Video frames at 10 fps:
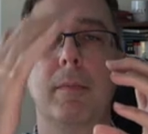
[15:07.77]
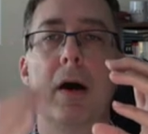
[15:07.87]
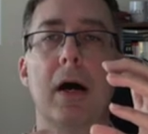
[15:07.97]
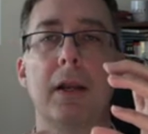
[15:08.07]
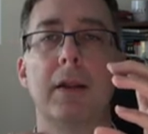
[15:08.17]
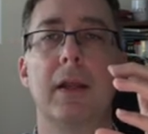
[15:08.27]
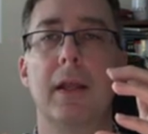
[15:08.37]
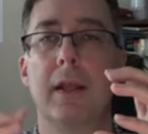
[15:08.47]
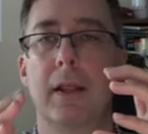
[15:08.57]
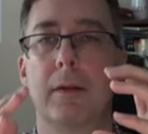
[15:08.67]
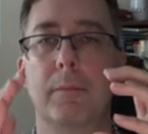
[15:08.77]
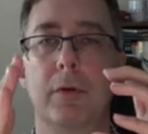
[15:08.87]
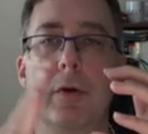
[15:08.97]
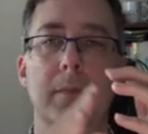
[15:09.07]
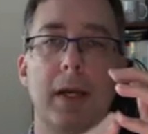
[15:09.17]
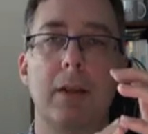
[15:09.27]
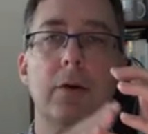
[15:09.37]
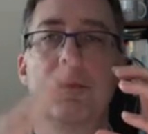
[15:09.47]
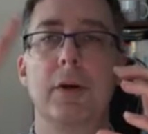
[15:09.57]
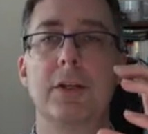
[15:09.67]
bond between my
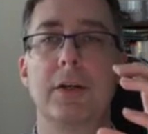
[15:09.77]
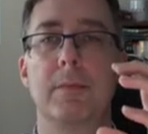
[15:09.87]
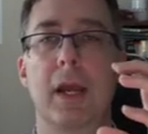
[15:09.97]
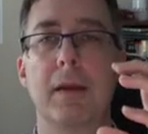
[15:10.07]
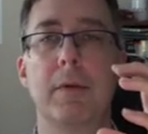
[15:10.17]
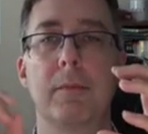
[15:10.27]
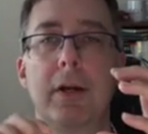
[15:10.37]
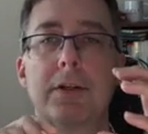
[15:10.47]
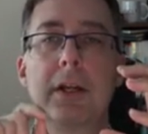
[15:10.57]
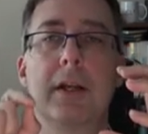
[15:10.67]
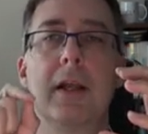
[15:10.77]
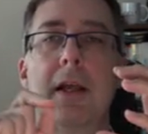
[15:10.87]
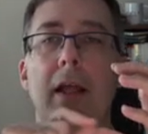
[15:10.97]
QM region and my MM region,